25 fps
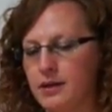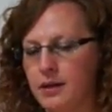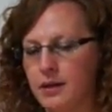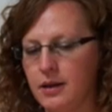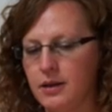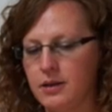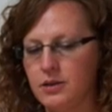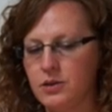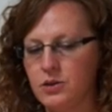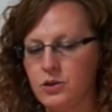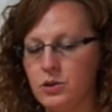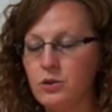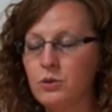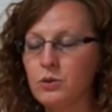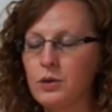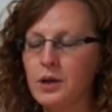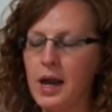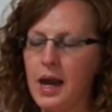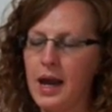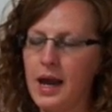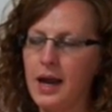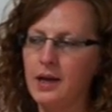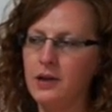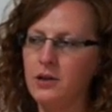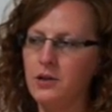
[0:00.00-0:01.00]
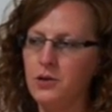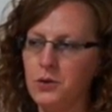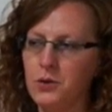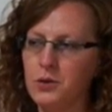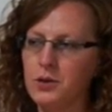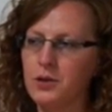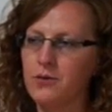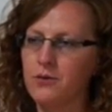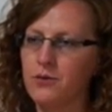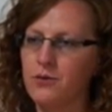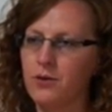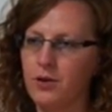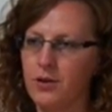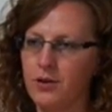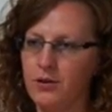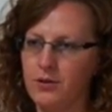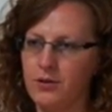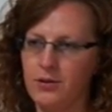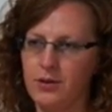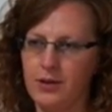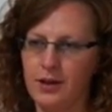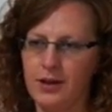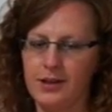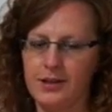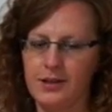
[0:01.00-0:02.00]
is you can use it for other
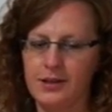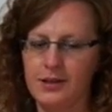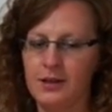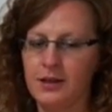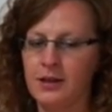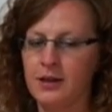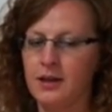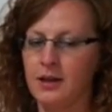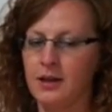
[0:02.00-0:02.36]
things.